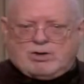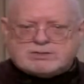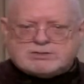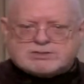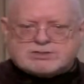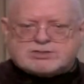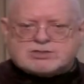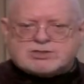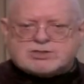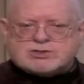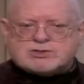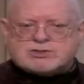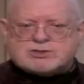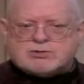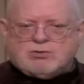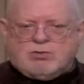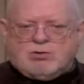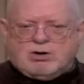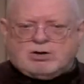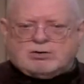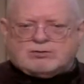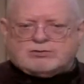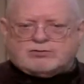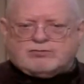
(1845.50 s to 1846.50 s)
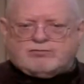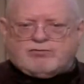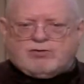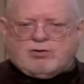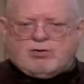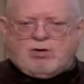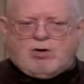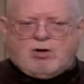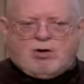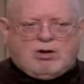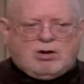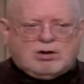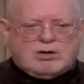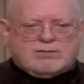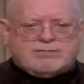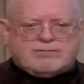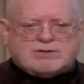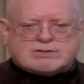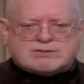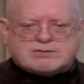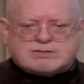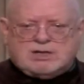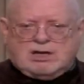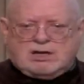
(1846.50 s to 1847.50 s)
What's the source for all of
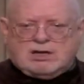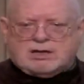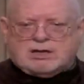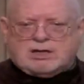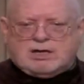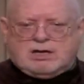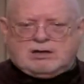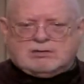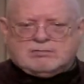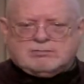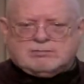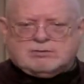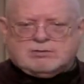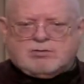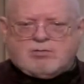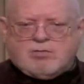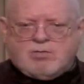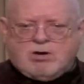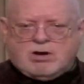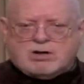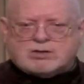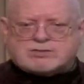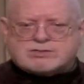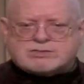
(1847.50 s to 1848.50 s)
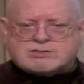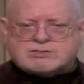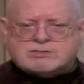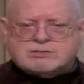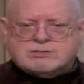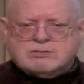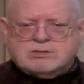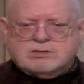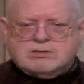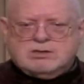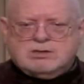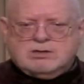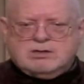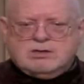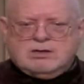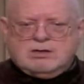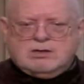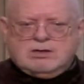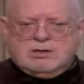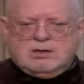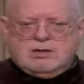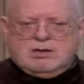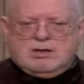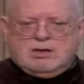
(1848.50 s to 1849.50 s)
the silica, the quartz?
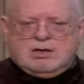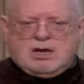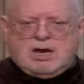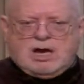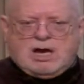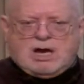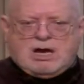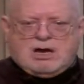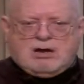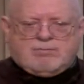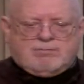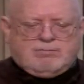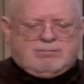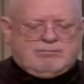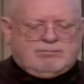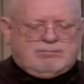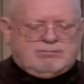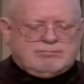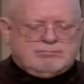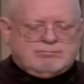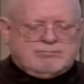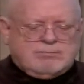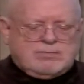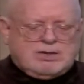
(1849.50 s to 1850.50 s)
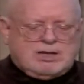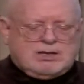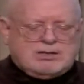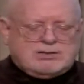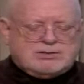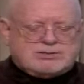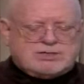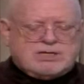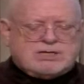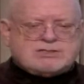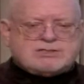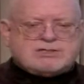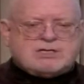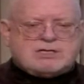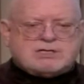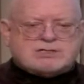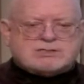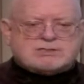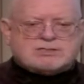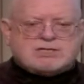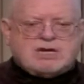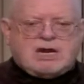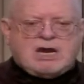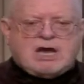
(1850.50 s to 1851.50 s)
It's easy
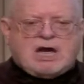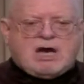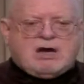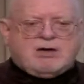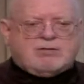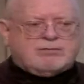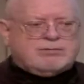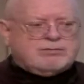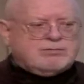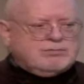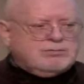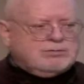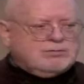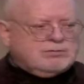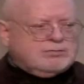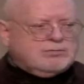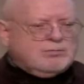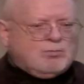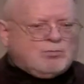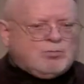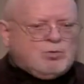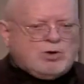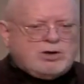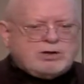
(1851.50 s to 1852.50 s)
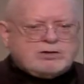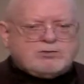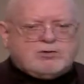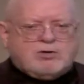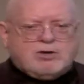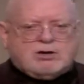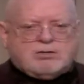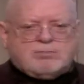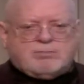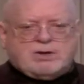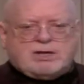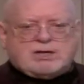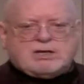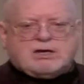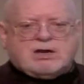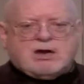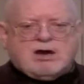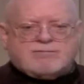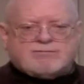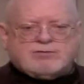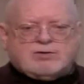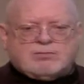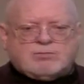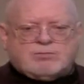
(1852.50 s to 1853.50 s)
to see how wood could have been
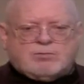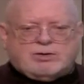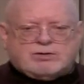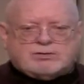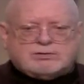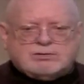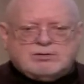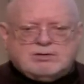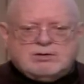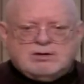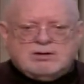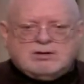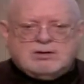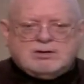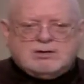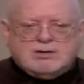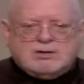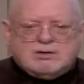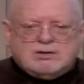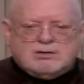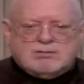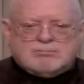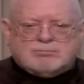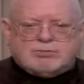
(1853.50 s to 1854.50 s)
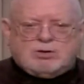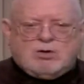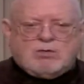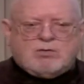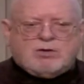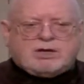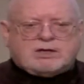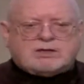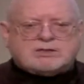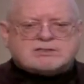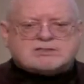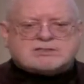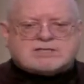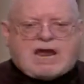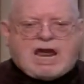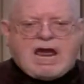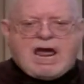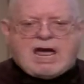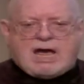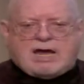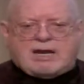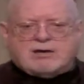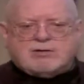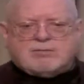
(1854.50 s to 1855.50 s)
covered with blowing
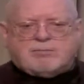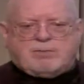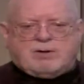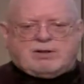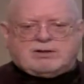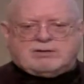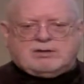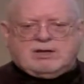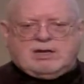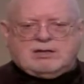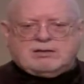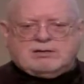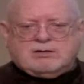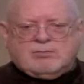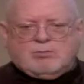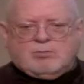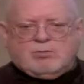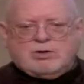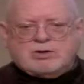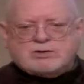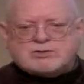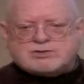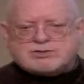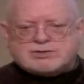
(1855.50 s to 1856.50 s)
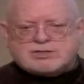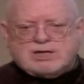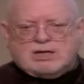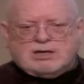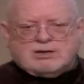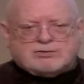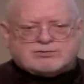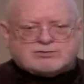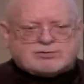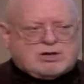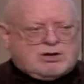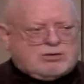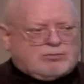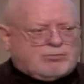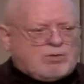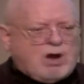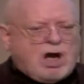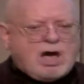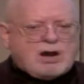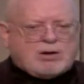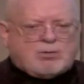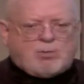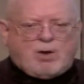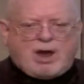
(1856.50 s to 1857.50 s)
sand, but then the wood still is going to
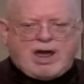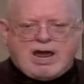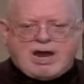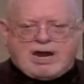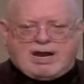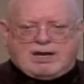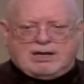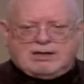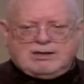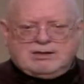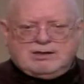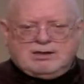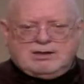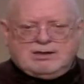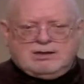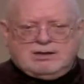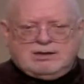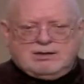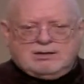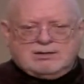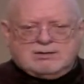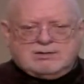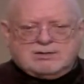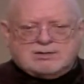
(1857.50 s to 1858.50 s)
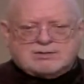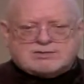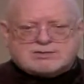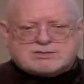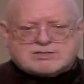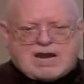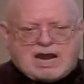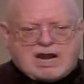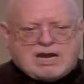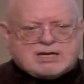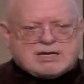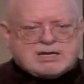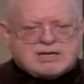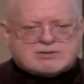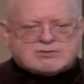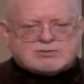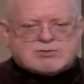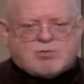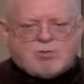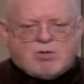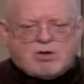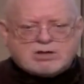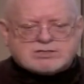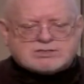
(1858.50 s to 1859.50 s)
rot away. And sand
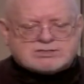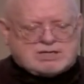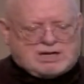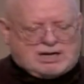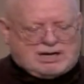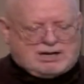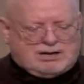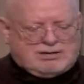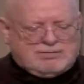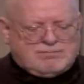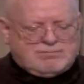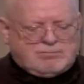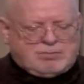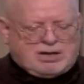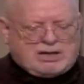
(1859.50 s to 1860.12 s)
has quartz in it.